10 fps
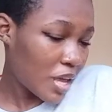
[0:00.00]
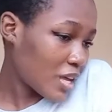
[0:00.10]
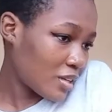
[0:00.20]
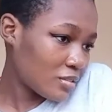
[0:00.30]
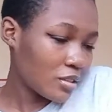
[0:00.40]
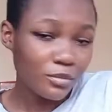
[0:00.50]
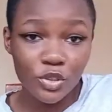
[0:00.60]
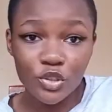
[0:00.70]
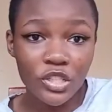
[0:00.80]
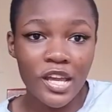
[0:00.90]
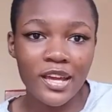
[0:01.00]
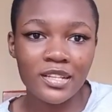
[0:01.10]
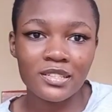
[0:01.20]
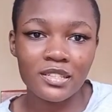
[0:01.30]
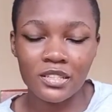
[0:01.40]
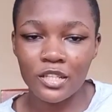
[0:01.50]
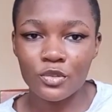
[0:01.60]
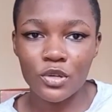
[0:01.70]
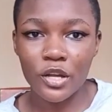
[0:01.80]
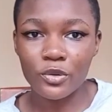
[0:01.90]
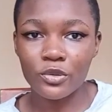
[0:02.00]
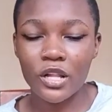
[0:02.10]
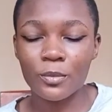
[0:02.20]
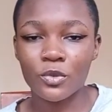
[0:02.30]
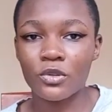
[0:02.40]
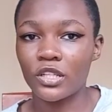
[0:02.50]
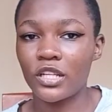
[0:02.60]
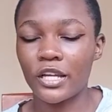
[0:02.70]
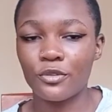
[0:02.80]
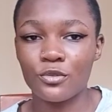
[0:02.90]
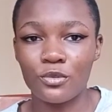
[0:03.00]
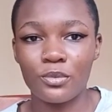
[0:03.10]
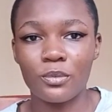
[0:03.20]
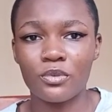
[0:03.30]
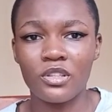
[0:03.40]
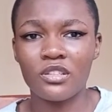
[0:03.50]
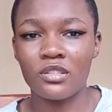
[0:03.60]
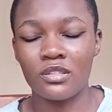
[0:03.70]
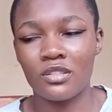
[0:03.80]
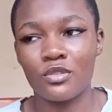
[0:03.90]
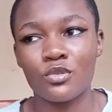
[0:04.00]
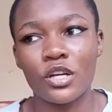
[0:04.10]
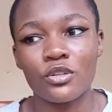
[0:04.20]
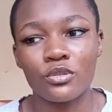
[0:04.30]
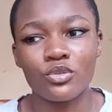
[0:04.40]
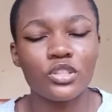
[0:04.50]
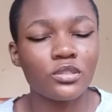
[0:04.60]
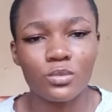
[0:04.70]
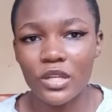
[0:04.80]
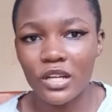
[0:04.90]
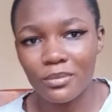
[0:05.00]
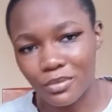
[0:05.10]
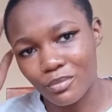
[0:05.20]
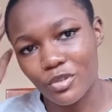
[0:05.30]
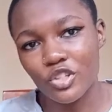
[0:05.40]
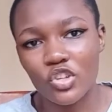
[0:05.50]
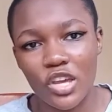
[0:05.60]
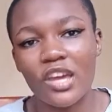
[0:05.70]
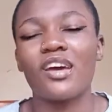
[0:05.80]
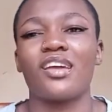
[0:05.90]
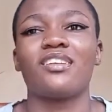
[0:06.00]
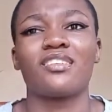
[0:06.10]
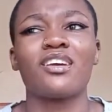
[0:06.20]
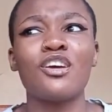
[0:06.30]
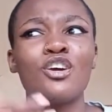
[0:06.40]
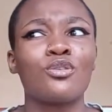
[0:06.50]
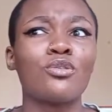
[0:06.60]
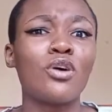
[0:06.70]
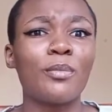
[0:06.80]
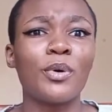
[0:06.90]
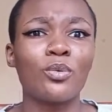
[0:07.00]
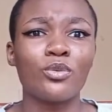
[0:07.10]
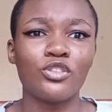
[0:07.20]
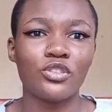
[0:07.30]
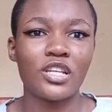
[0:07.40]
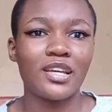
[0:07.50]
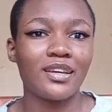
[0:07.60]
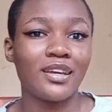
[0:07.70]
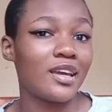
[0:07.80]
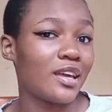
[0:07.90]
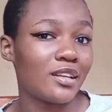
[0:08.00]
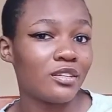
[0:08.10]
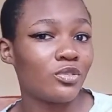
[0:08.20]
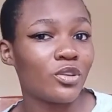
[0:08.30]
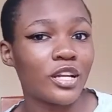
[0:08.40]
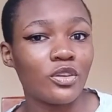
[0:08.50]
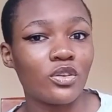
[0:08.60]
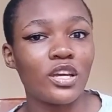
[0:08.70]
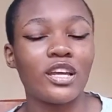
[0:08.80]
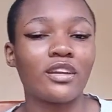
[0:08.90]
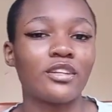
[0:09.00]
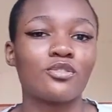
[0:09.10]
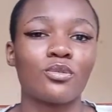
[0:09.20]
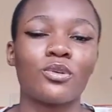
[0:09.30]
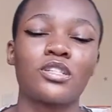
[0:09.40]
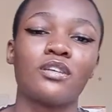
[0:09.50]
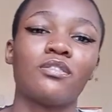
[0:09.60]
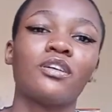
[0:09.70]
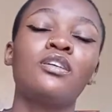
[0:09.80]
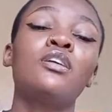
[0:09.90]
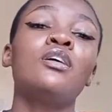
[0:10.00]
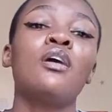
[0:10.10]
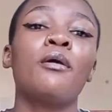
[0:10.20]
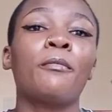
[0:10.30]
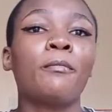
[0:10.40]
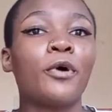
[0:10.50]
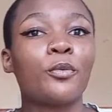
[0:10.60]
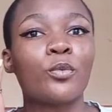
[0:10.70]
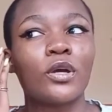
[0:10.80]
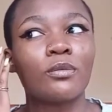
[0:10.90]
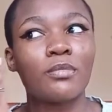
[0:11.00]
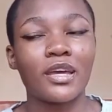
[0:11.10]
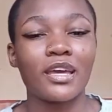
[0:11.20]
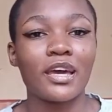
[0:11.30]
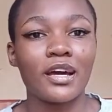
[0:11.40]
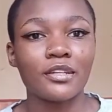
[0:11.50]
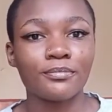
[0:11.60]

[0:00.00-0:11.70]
hair, short hair is easier to handle. I'm not gonna lie to you people, it's easier to handle. Just wake up and brush your hair and you go about with your day and you run your errands or whatever. But when my hair